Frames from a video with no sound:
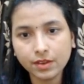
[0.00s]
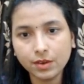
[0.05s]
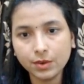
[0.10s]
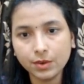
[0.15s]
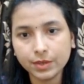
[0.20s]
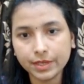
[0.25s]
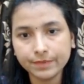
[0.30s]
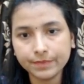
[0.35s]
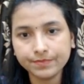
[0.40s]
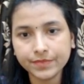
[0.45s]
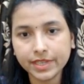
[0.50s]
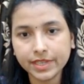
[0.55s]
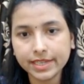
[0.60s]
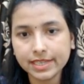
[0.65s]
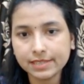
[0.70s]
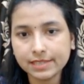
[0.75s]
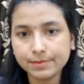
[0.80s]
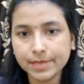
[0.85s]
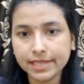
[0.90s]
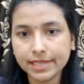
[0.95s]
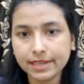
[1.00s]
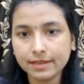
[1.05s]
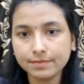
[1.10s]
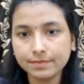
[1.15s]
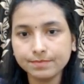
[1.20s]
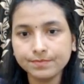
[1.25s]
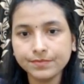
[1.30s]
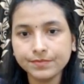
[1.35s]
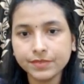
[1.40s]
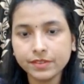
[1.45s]
Okay, it has been done.
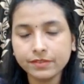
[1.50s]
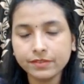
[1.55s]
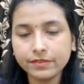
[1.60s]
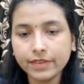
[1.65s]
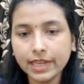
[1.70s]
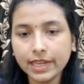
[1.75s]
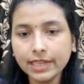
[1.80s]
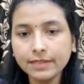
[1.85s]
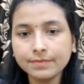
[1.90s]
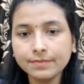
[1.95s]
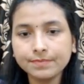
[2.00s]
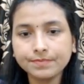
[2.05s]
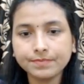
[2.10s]
Fine.